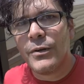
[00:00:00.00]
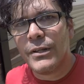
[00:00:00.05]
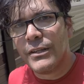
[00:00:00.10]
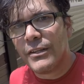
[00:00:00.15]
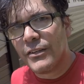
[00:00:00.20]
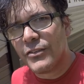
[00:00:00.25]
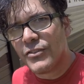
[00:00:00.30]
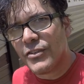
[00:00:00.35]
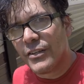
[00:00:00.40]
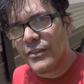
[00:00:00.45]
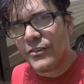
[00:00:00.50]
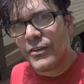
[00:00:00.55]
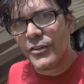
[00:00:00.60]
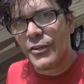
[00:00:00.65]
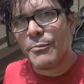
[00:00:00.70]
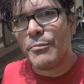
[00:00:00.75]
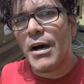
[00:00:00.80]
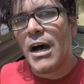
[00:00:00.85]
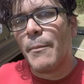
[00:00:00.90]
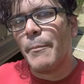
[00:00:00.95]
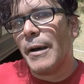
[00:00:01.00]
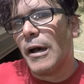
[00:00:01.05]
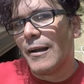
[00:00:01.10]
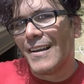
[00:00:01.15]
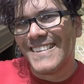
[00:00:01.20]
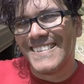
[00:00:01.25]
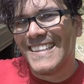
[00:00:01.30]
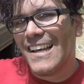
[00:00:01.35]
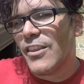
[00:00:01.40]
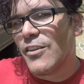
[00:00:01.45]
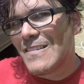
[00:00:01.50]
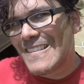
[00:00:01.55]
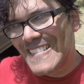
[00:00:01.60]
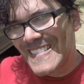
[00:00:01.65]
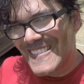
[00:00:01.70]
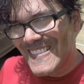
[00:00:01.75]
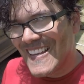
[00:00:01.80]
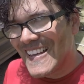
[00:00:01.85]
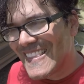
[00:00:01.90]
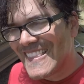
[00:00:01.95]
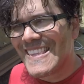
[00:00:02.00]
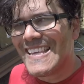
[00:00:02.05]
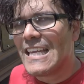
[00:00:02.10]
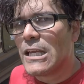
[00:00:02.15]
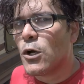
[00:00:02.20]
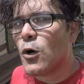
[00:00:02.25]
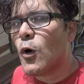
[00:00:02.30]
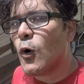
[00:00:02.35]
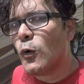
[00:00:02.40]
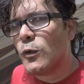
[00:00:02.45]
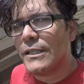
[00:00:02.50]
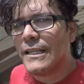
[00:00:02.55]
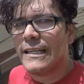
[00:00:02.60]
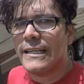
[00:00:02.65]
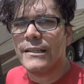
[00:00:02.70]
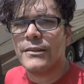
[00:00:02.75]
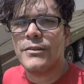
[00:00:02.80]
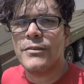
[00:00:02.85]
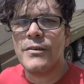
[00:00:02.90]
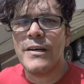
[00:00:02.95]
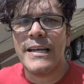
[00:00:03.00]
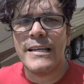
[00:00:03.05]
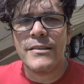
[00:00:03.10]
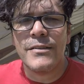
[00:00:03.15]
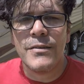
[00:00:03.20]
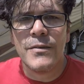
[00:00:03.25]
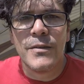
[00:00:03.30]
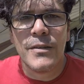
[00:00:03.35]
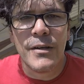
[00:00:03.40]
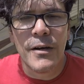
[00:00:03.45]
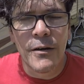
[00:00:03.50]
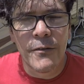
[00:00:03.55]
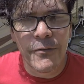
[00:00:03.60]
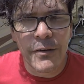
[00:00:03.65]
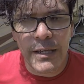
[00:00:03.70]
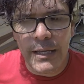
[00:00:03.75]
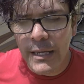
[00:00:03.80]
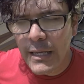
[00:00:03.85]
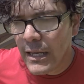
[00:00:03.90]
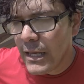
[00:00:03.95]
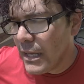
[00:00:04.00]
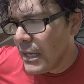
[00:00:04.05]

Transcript: it just doesn't start to pop out, because now there is nothing holding it tight to the R V.